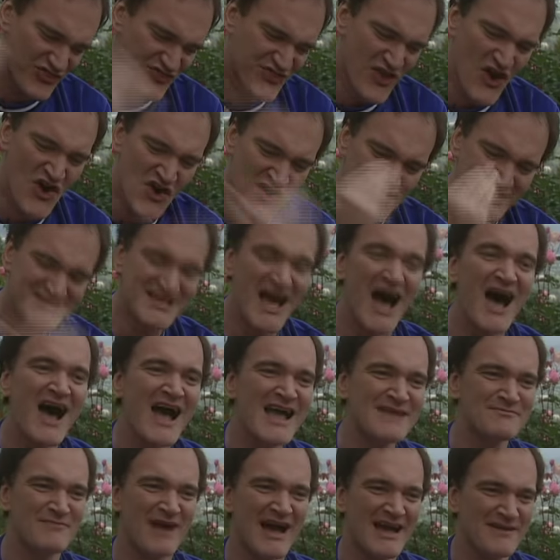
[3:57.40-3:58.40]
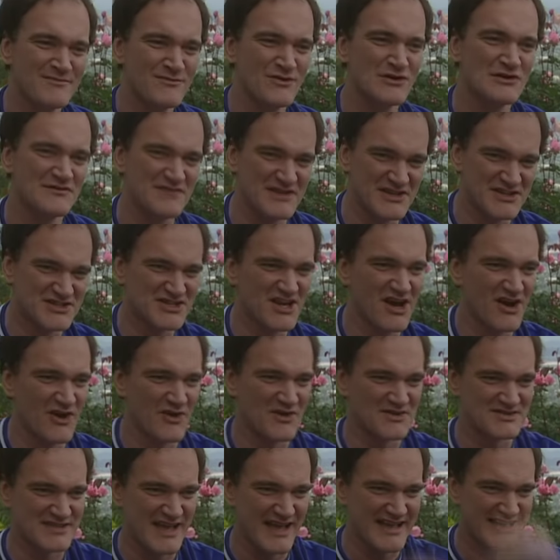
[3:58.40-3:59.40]
Third time my movie
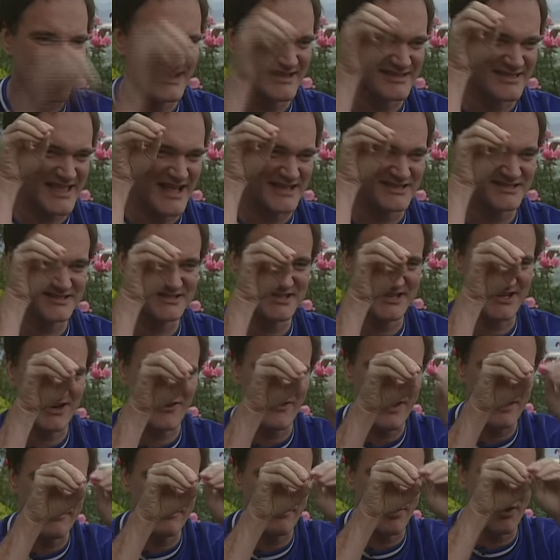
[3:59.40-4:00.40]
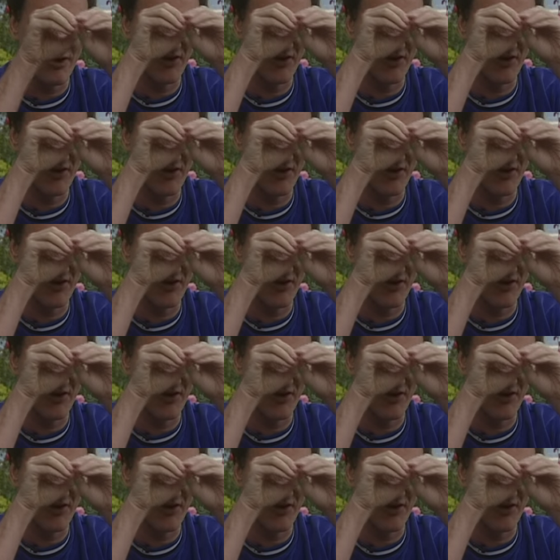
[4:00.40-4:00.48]
shows, I get that cigarette